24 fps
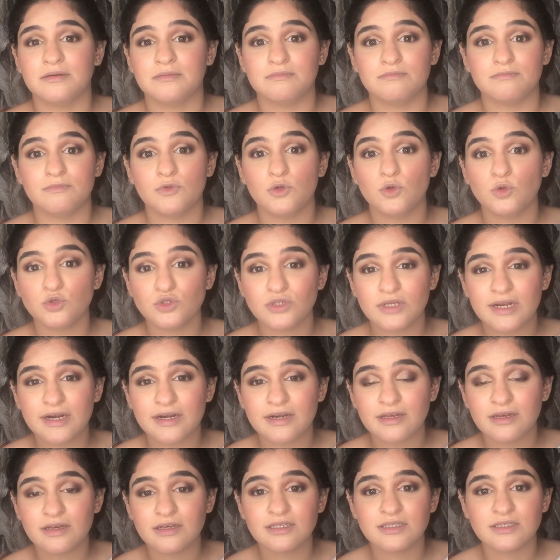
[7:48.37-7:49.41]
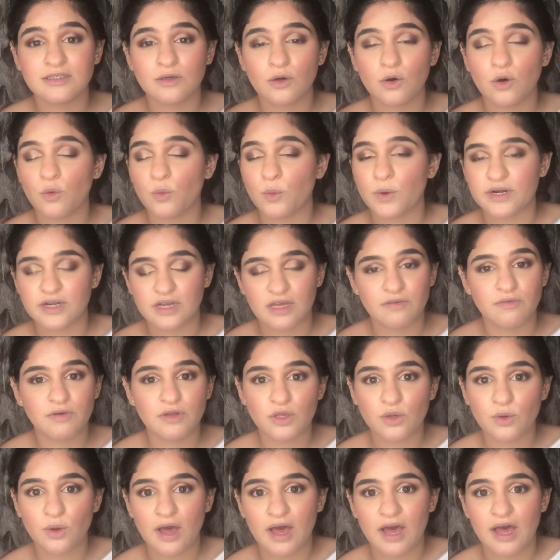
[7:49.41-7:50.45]
loose glitters or whatever you
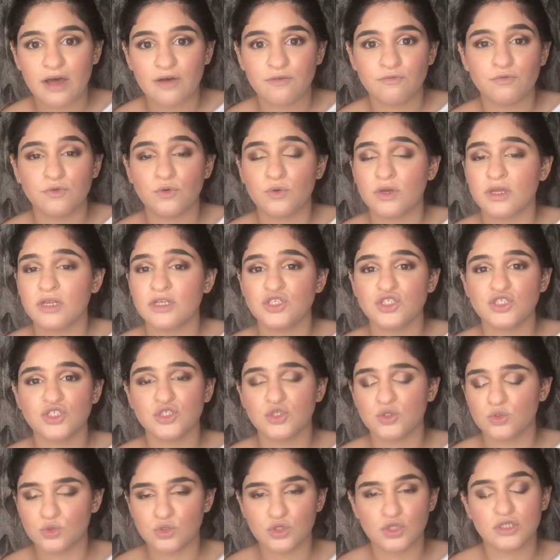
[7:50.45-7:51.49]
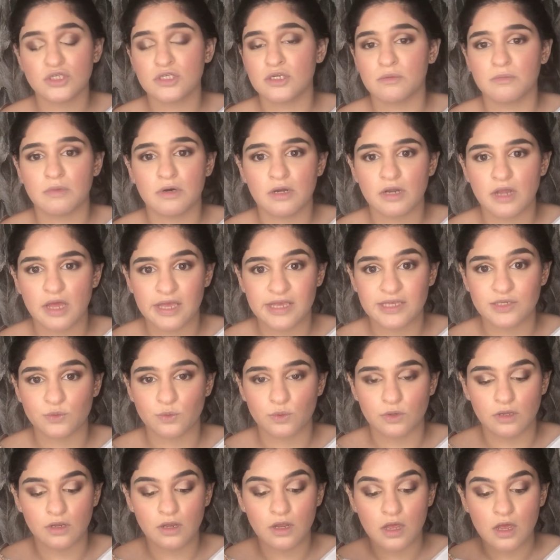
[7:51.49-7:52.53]
have. You can just use your shimmer as
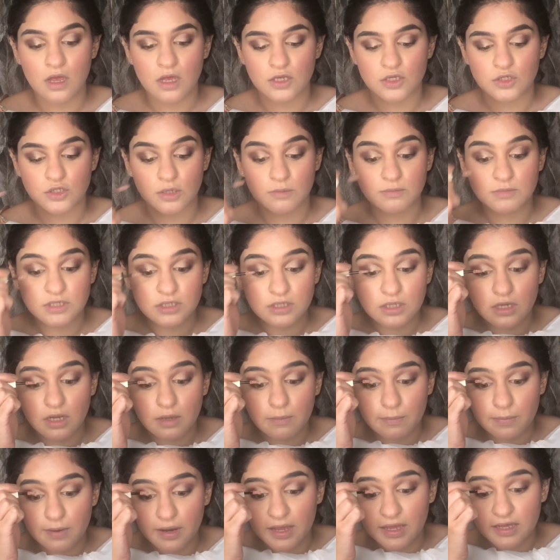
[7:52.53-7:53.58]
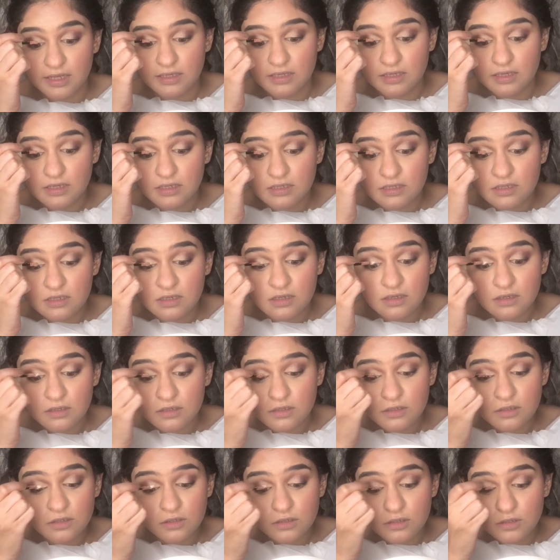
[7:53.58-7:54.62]
well. So I'm just gonna apply this
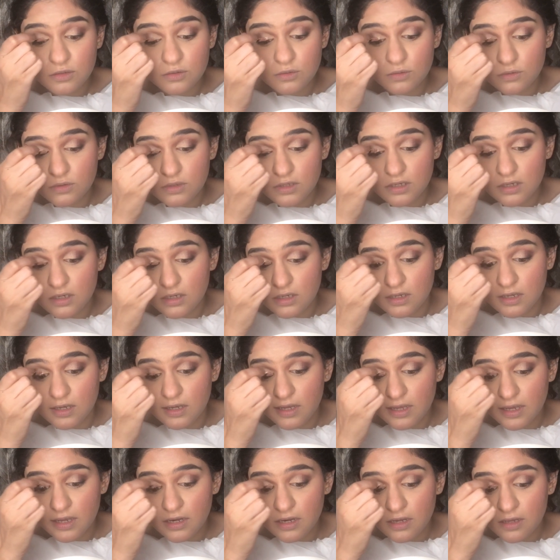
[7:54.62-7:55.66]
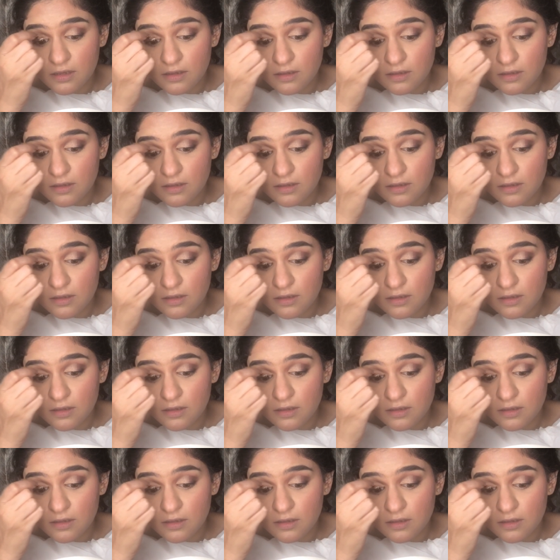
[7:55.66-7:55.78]
to the lid